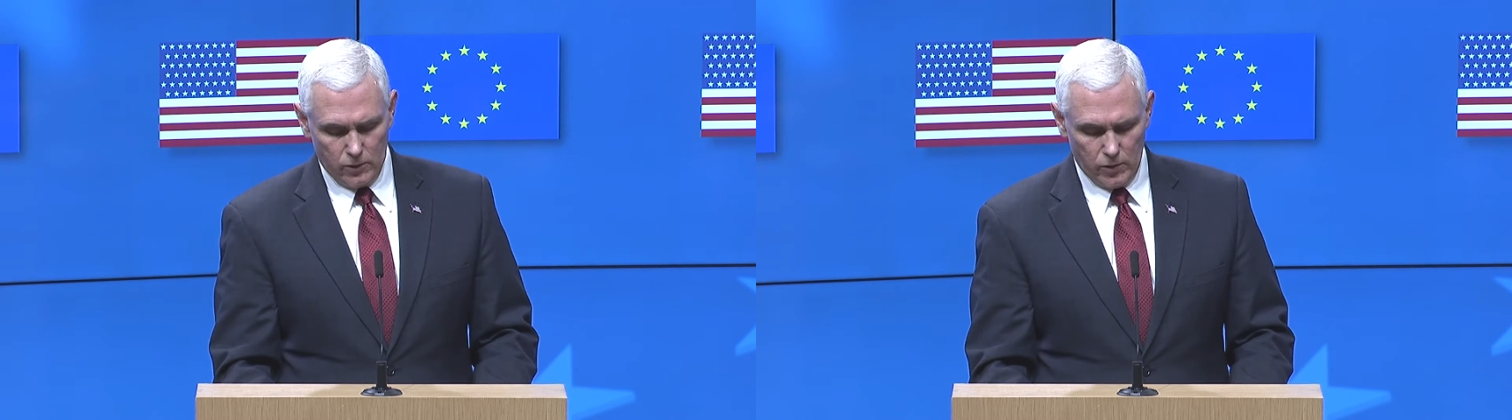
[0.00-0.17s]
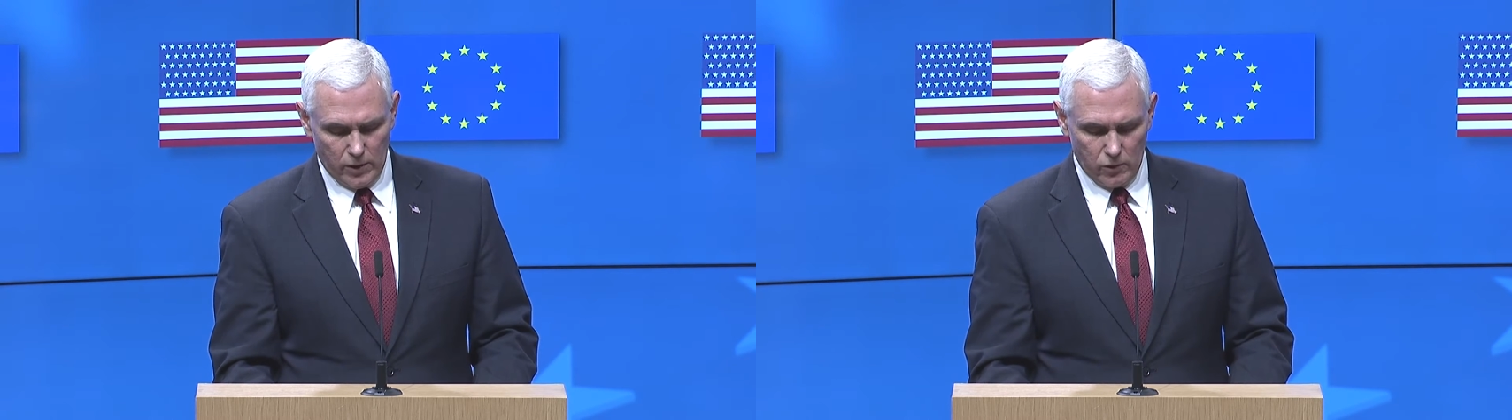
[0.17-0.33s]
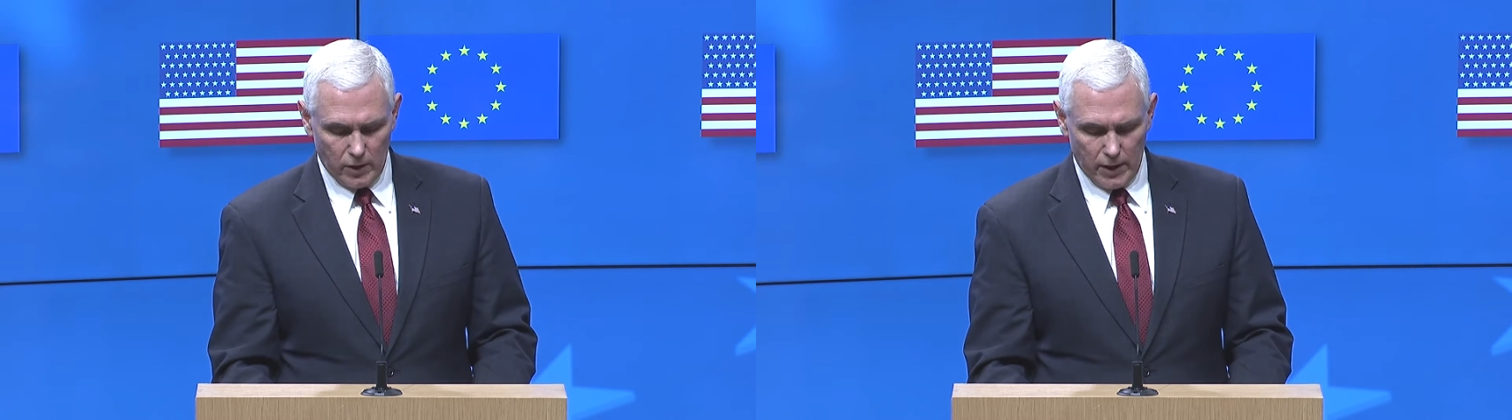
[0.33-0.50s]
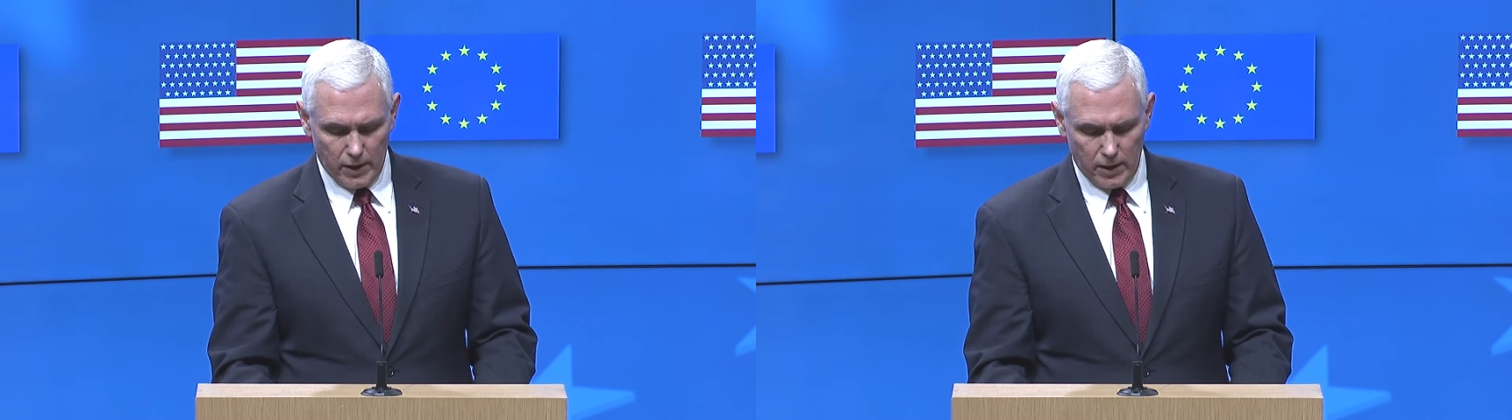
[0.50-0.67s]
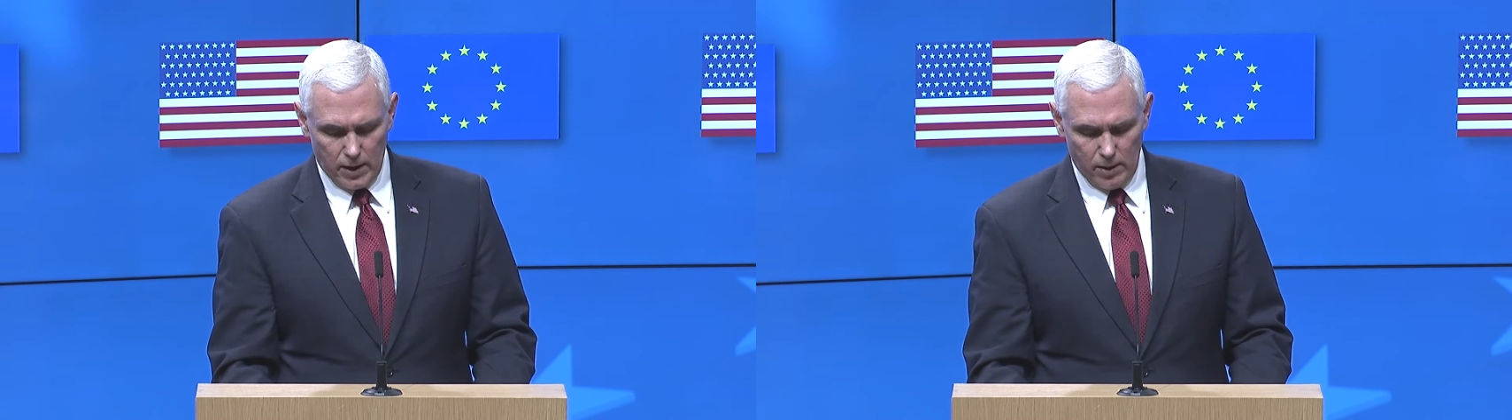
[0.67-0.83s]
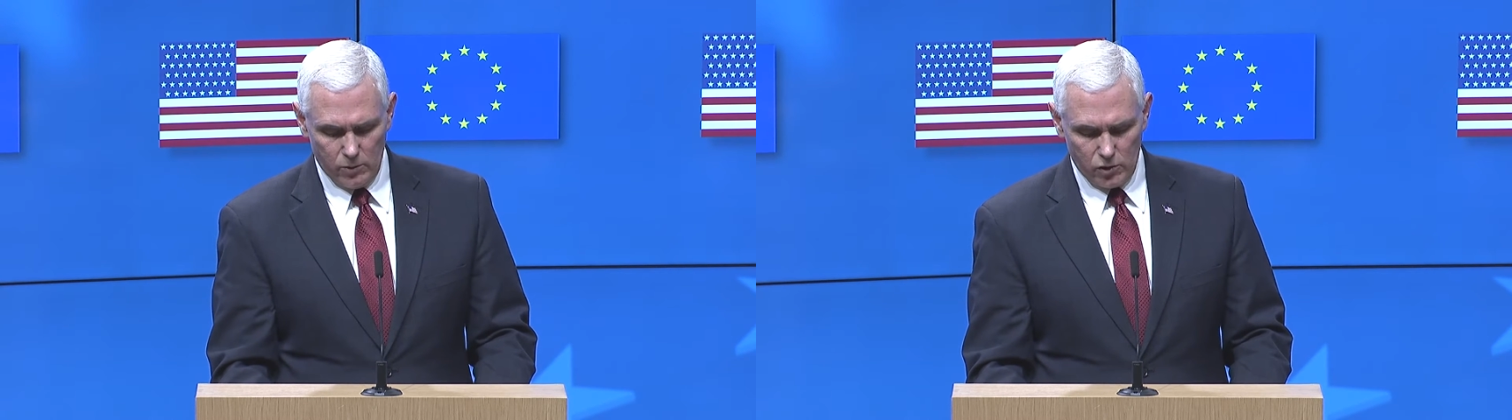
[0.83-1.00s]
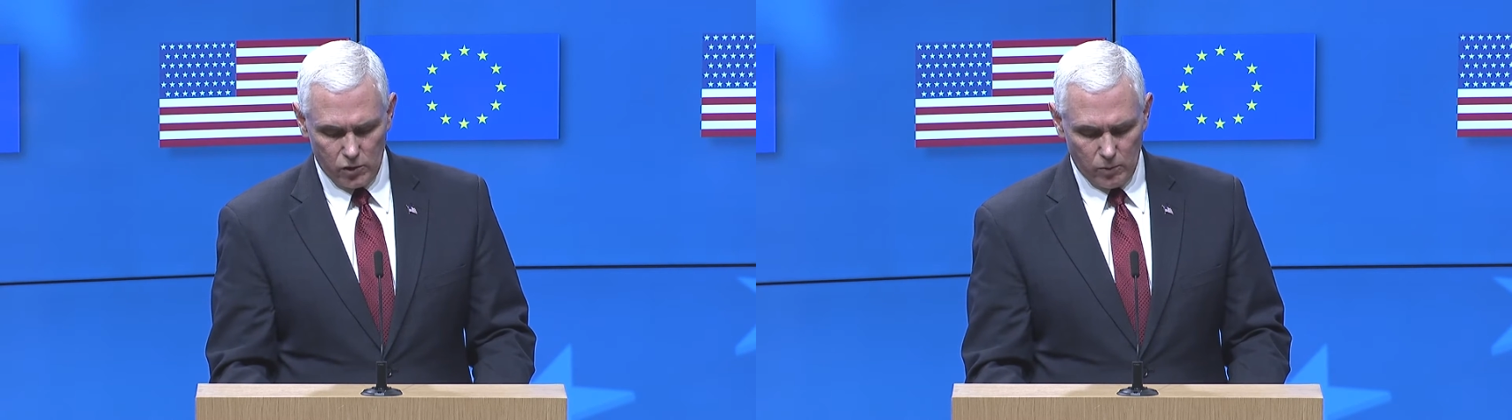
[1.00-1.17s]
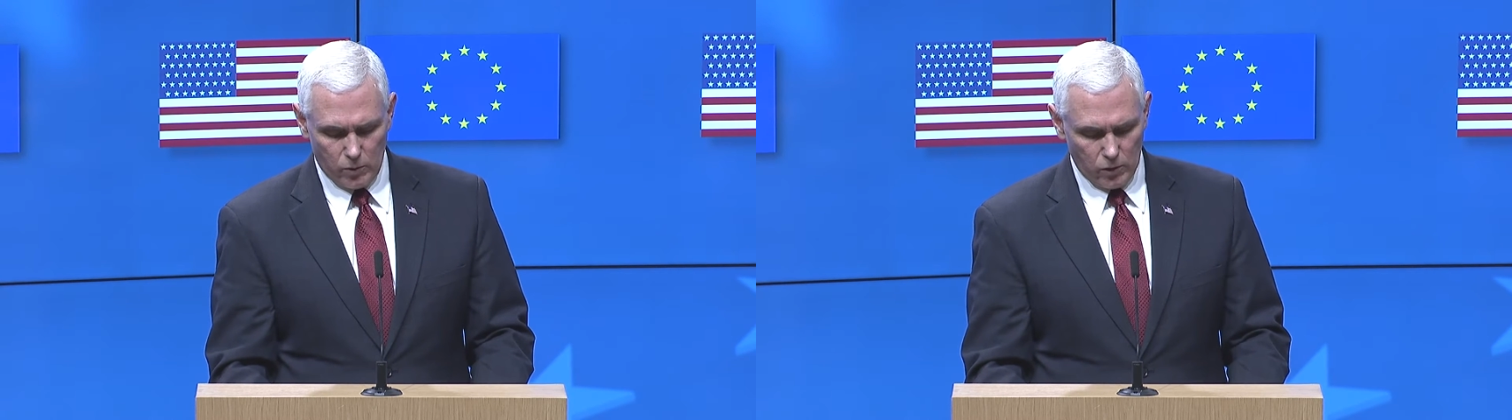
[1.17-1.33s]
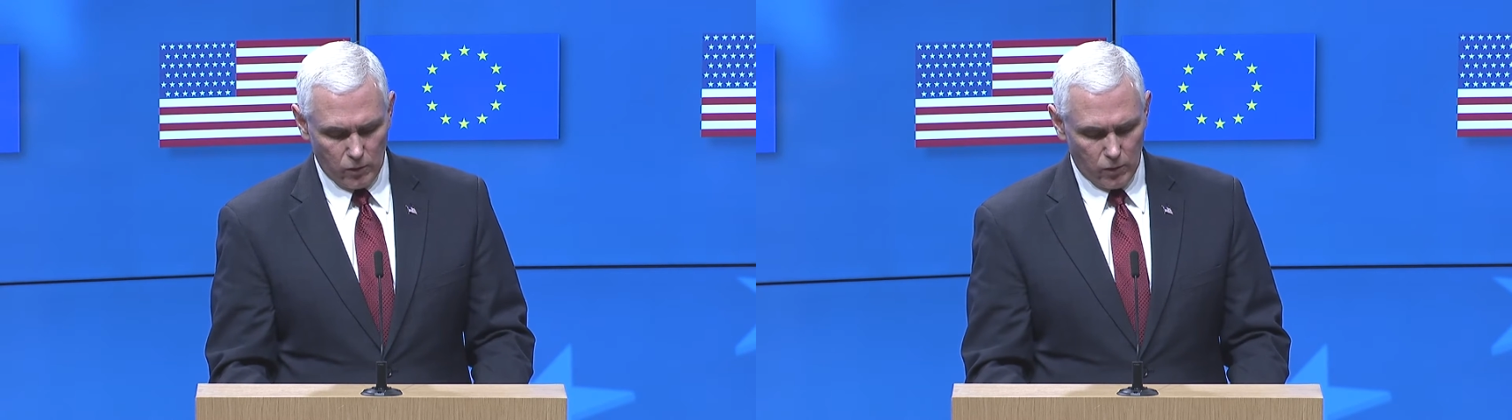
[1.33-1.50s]
Transatlantic commerce
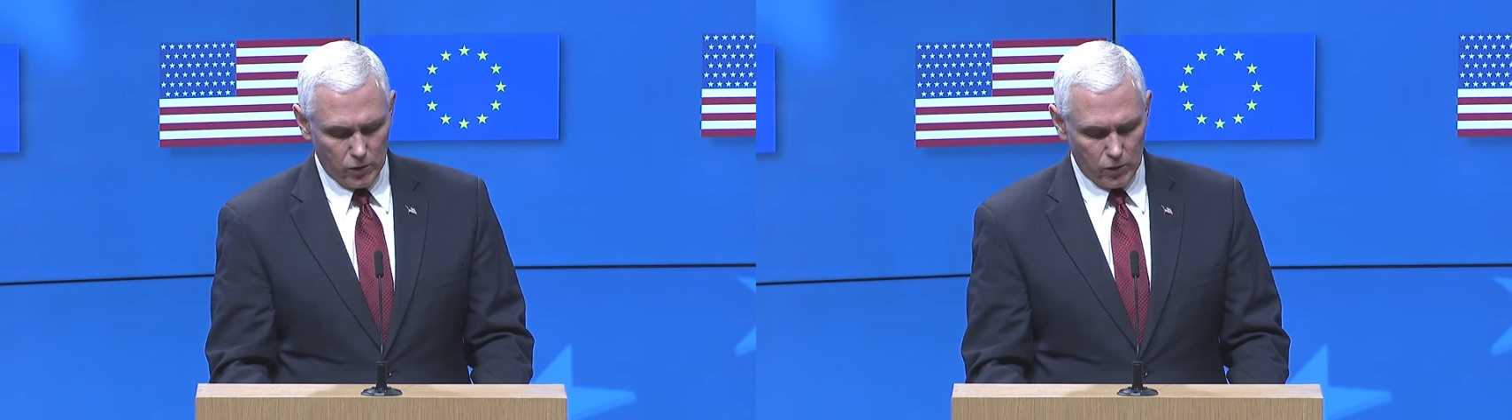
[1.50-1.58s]
supports